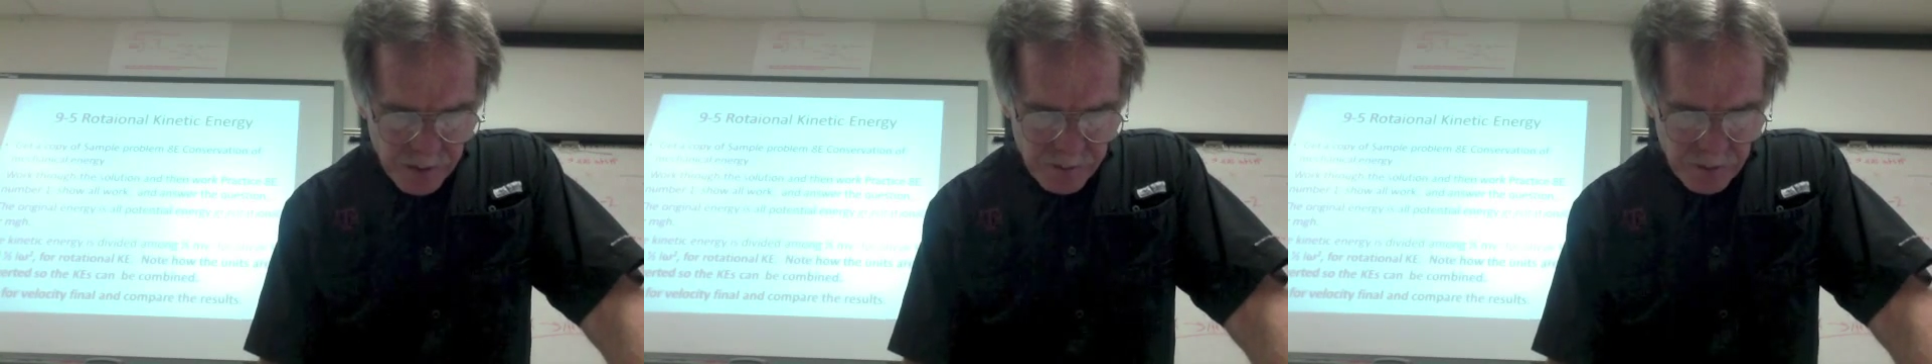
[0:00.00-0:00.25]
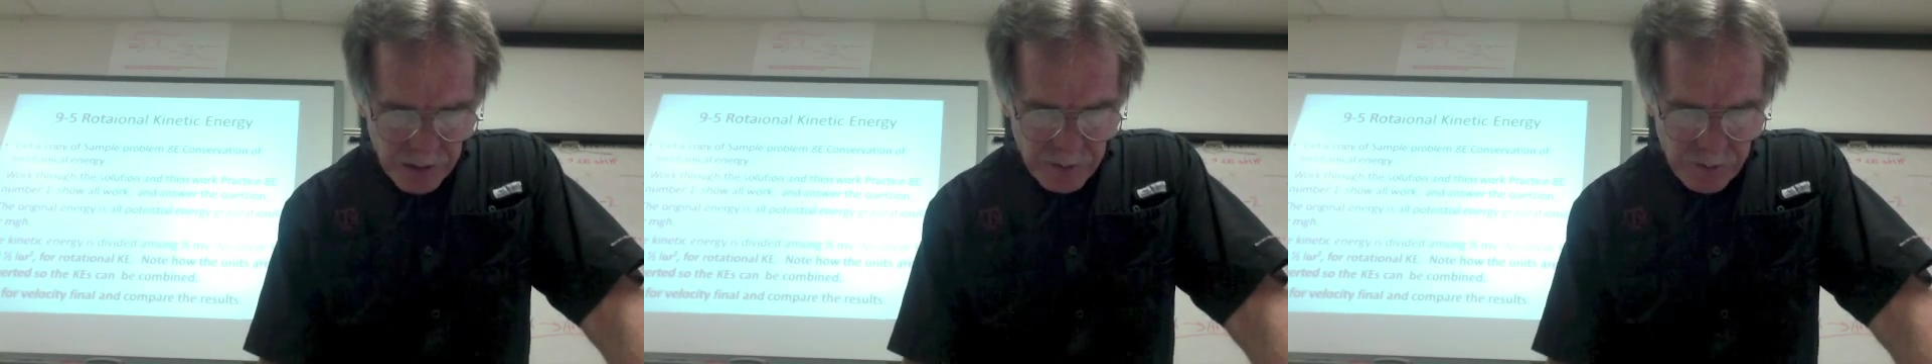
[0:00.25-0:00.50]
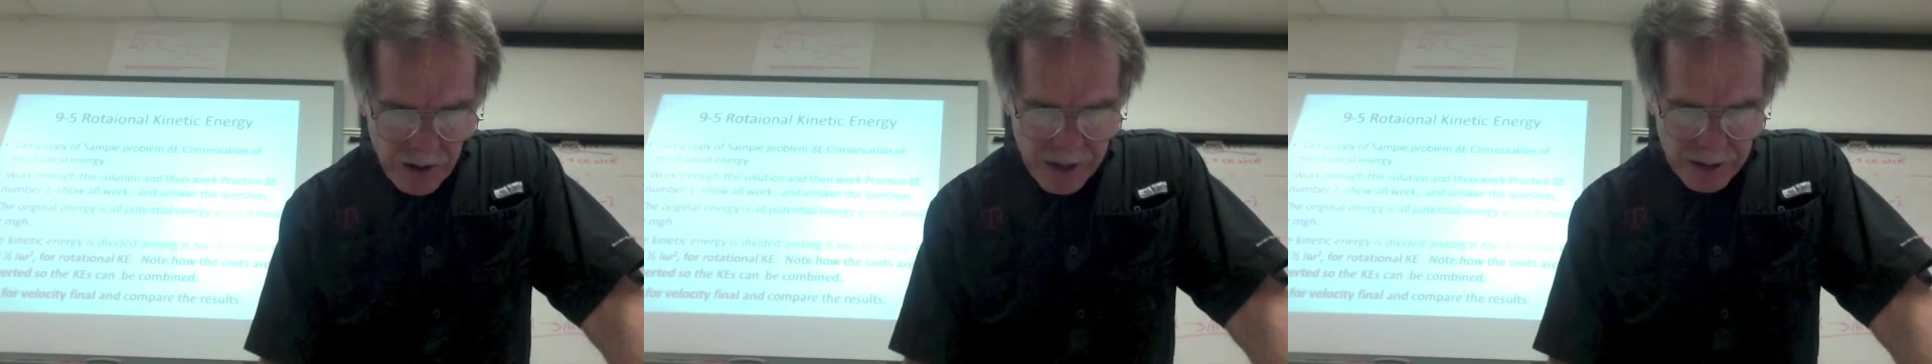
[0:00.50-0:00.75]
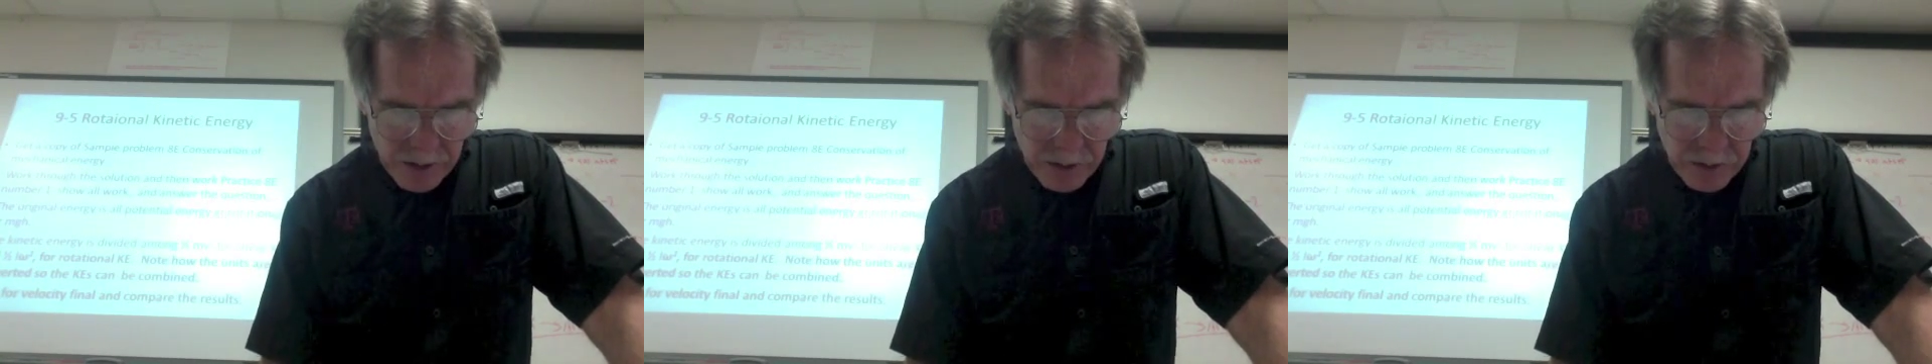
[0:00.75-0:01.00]
v
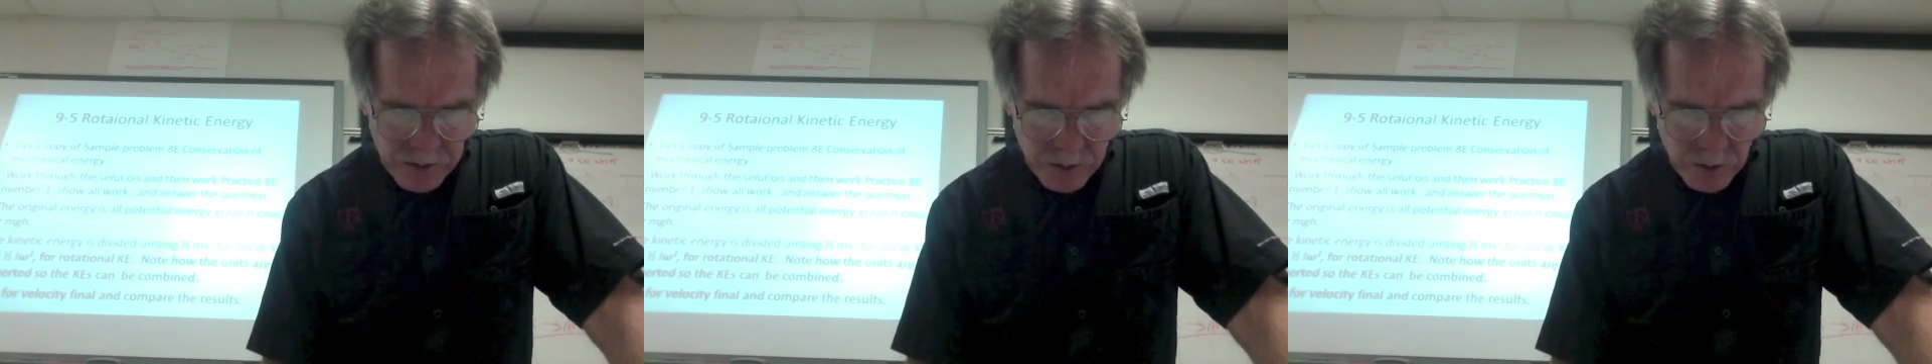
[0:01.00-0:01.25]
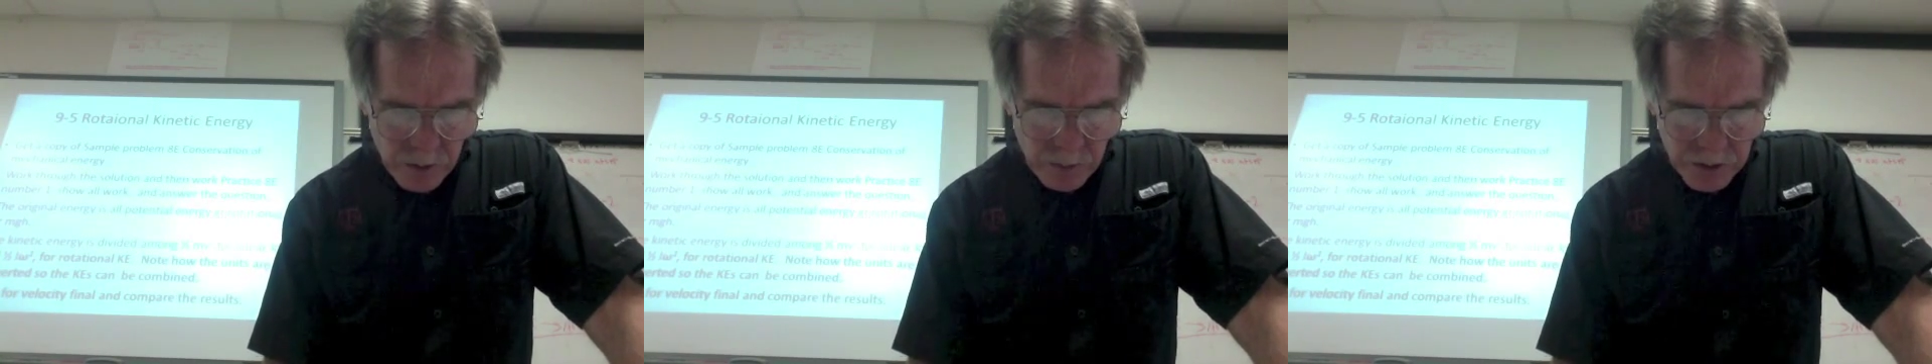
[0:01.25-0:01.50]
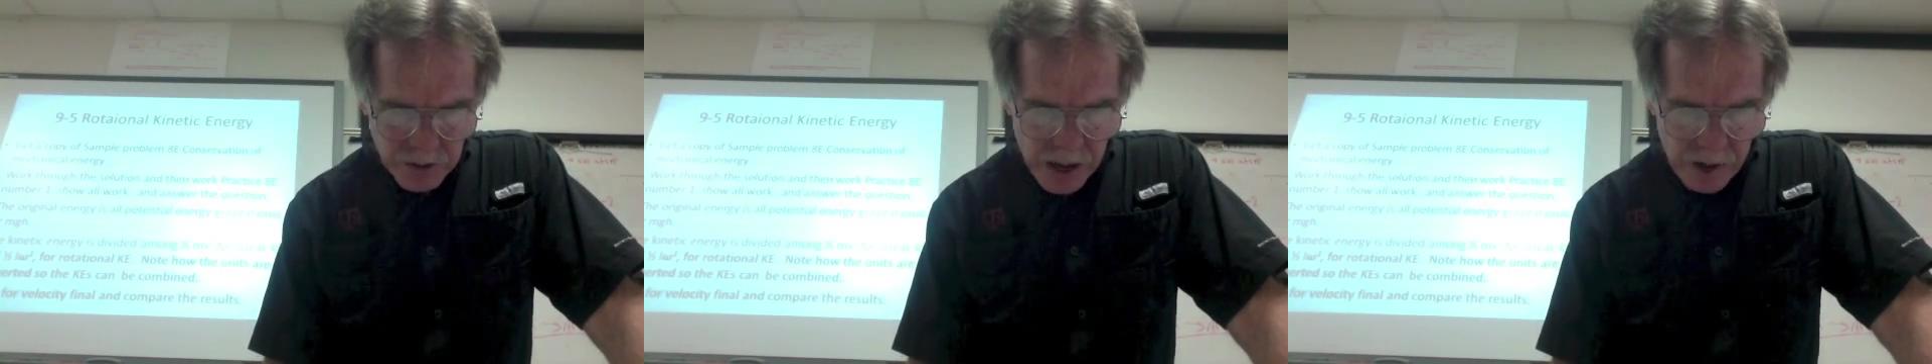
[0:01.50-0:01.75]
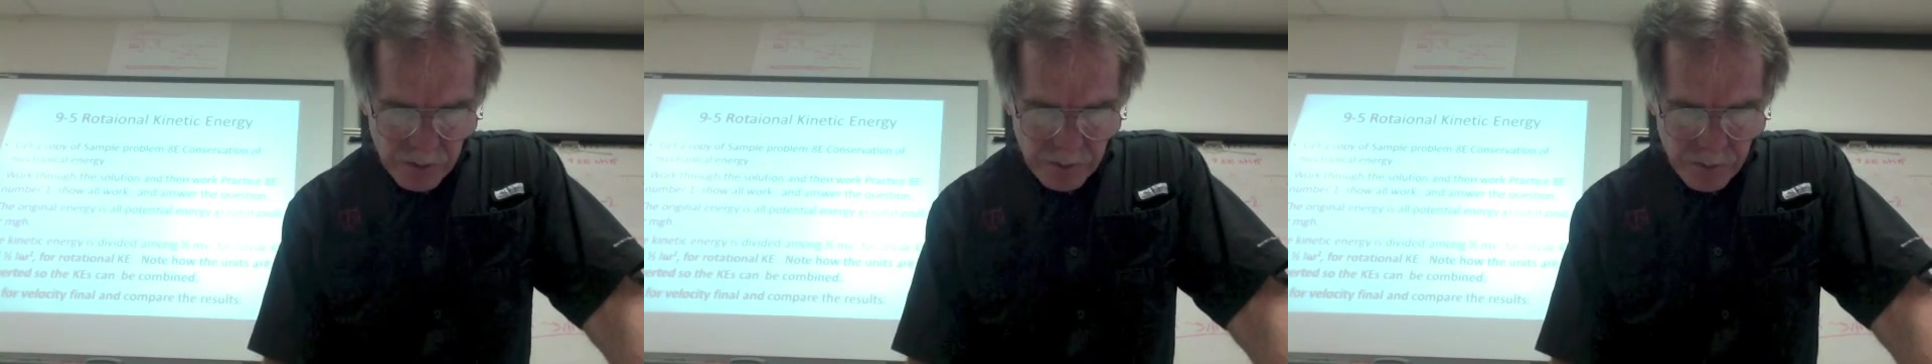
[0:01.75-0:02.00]
final is what we're
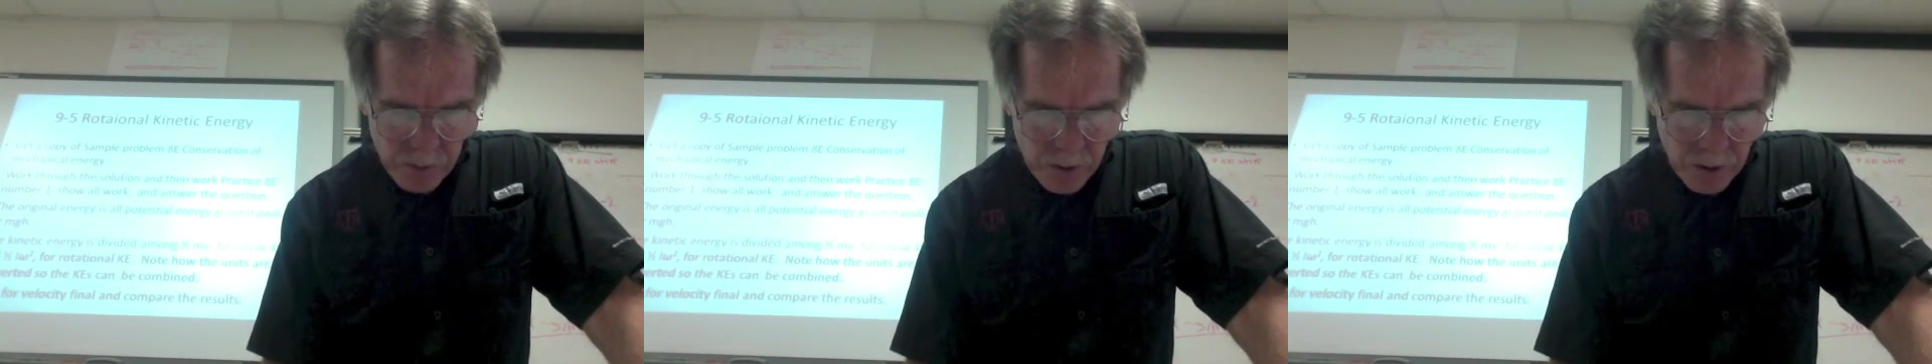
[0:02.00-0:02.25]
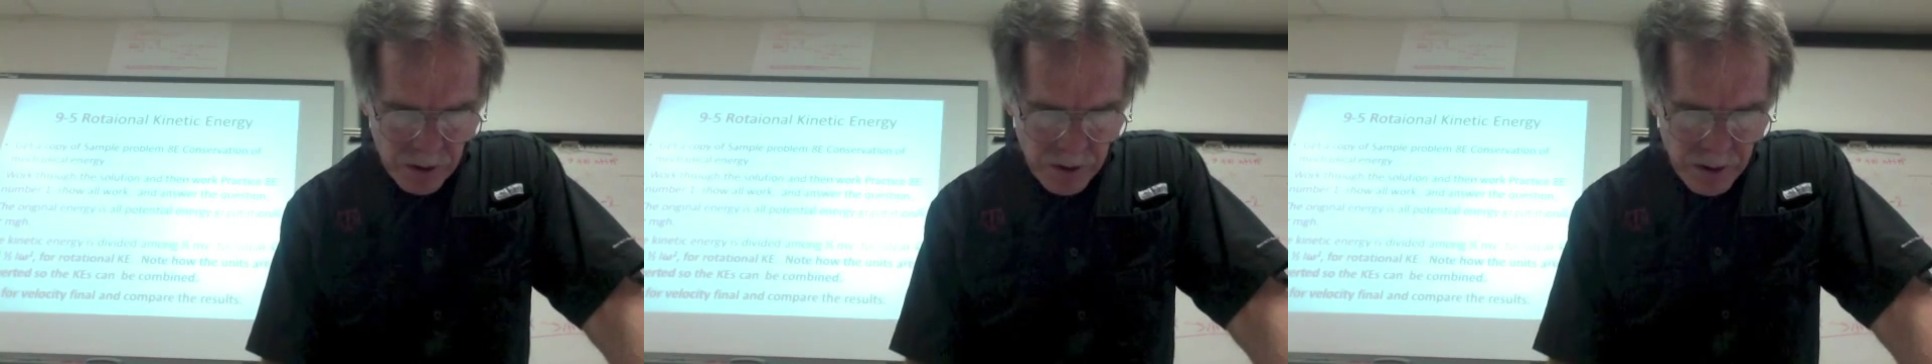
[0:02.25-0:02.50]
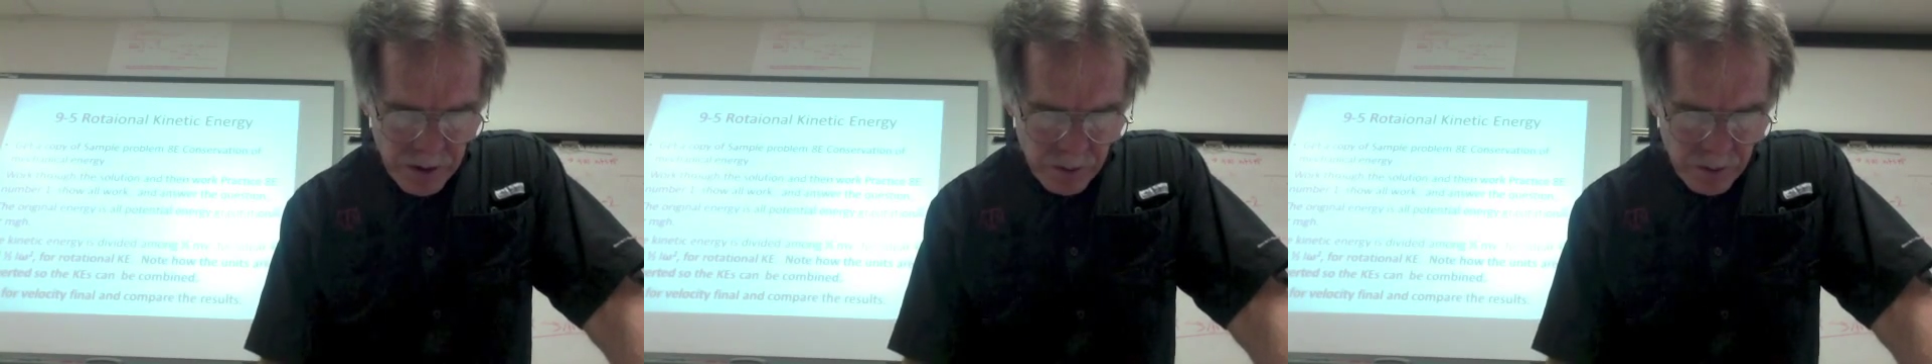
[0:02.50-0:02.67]
solving for.